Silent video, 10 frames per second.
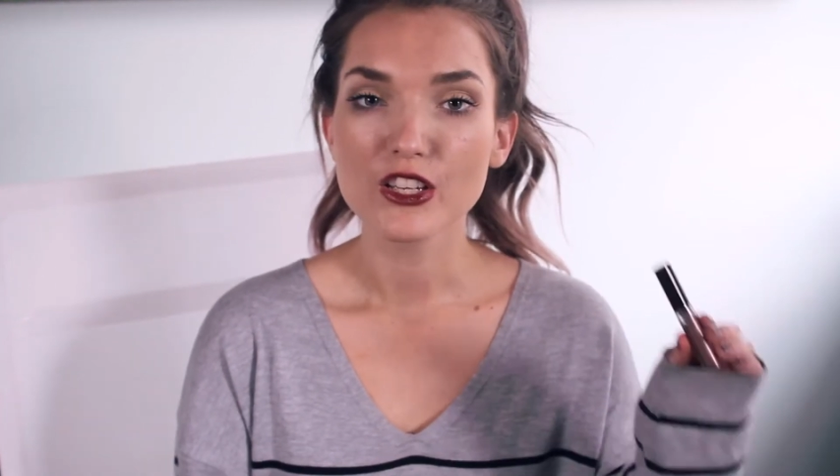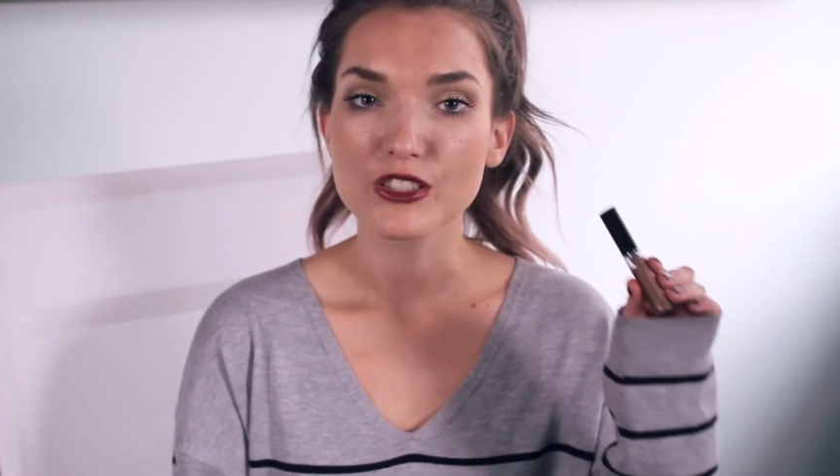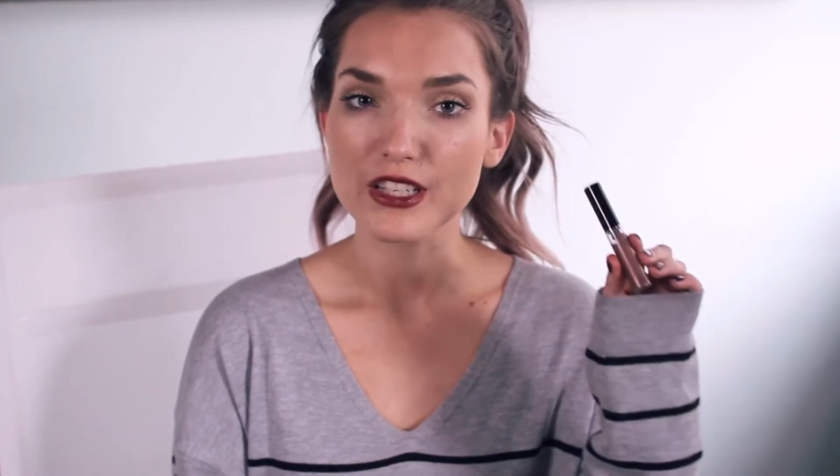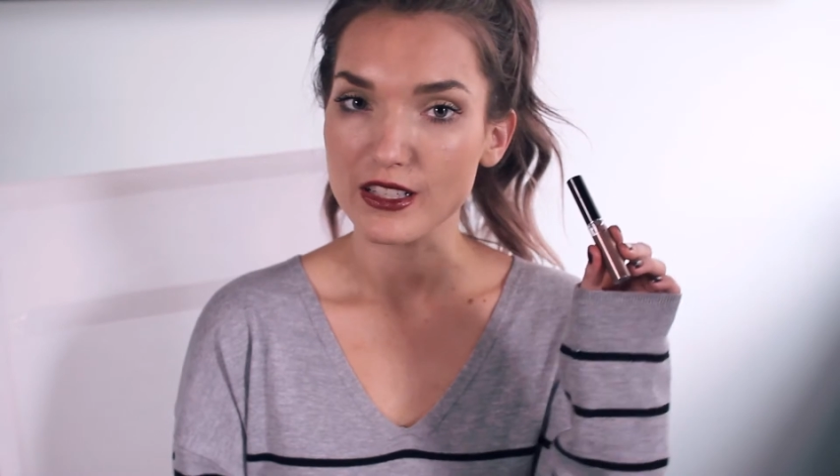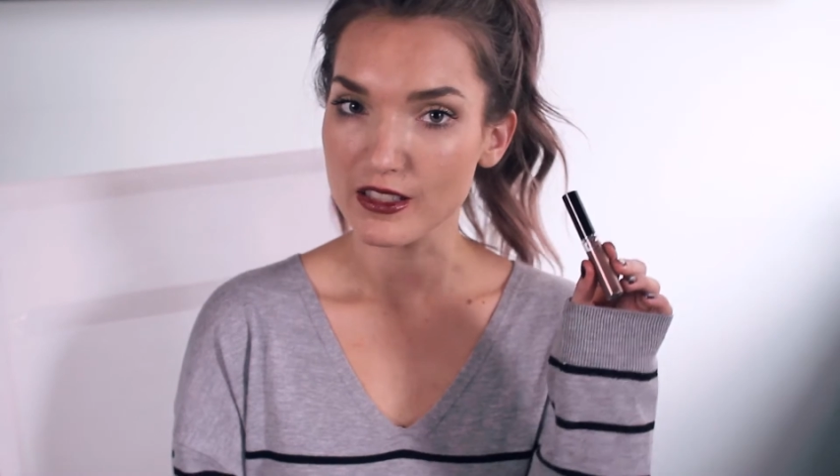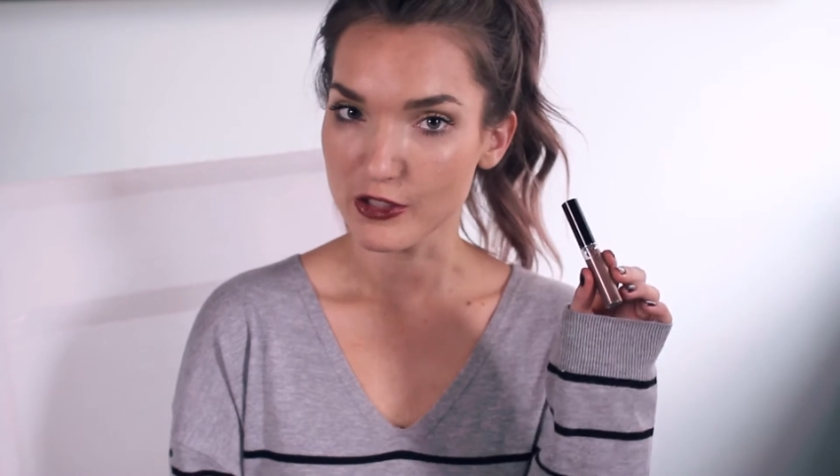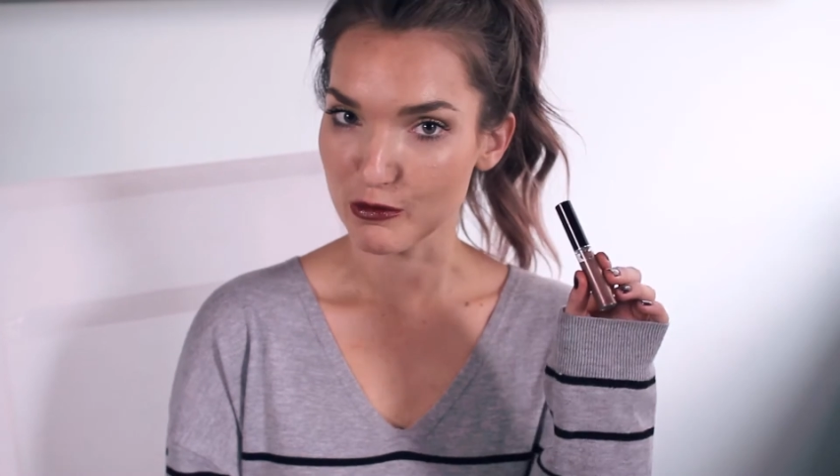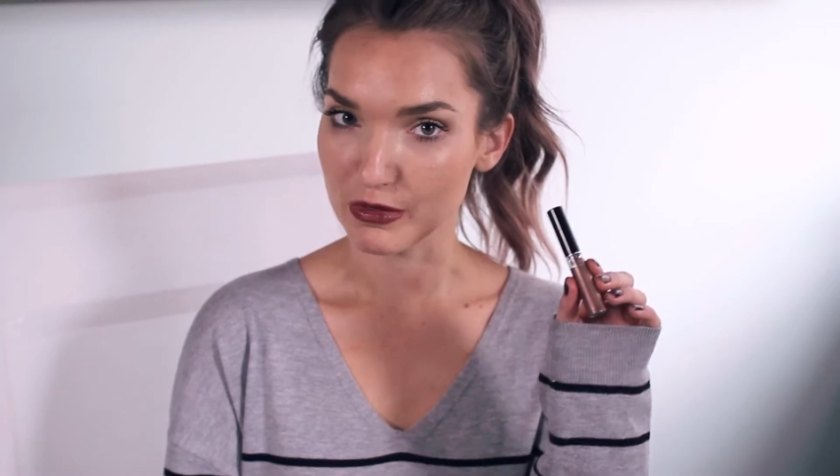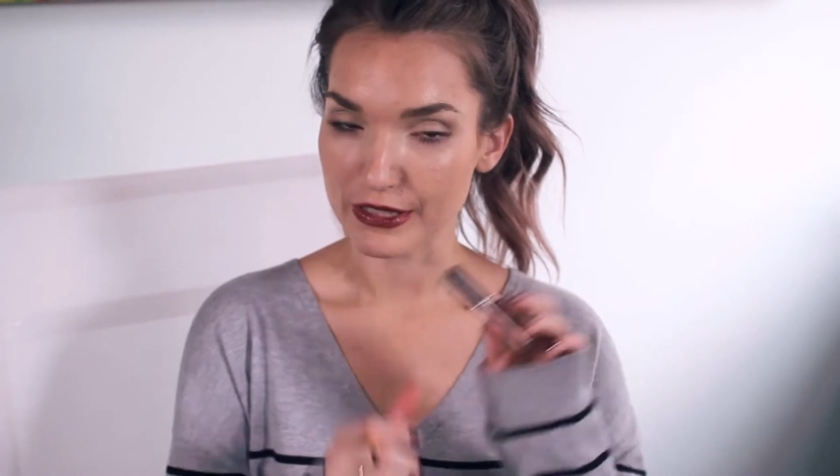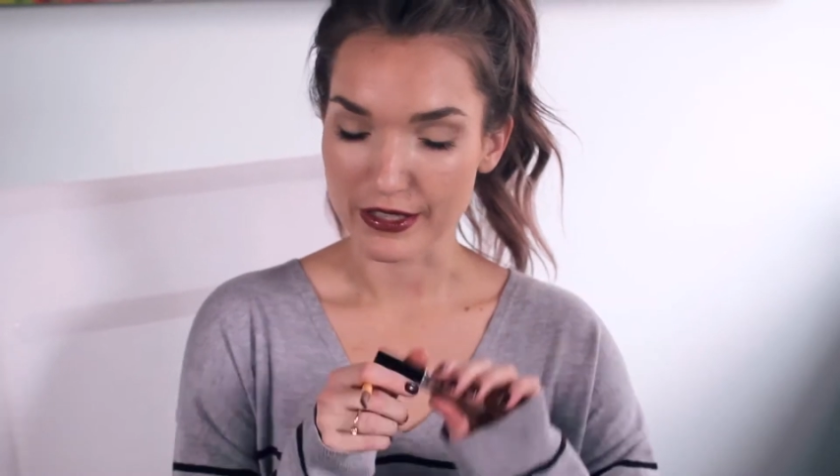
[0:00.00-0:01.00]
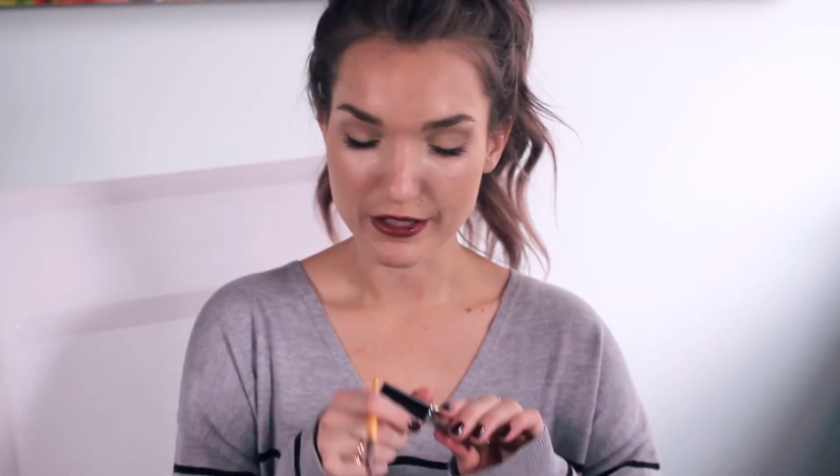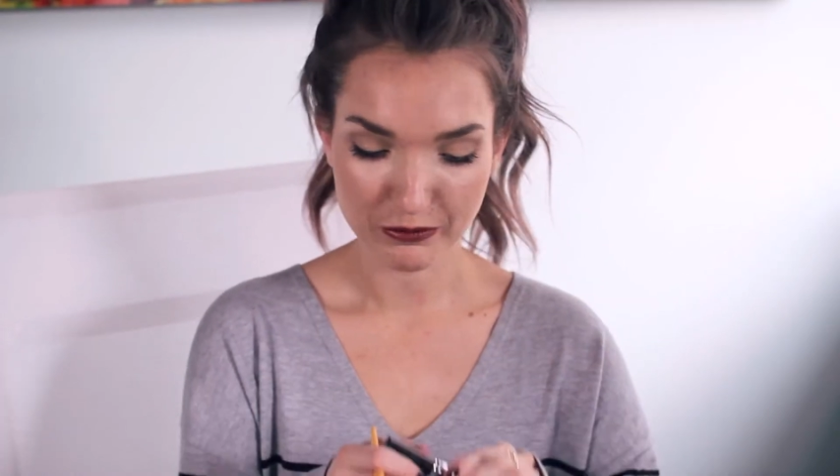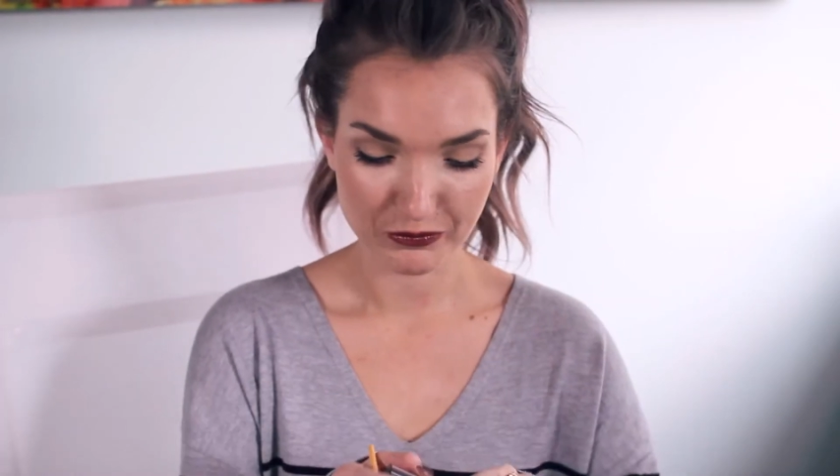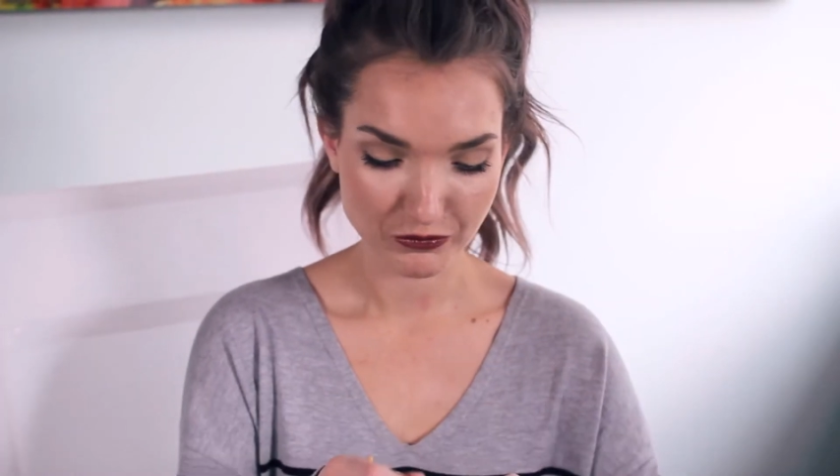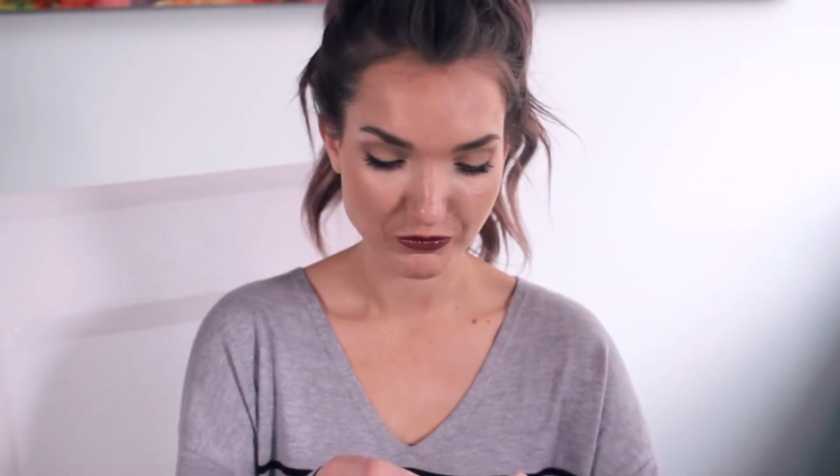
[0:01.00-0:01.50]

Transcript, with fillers: take Gypsy.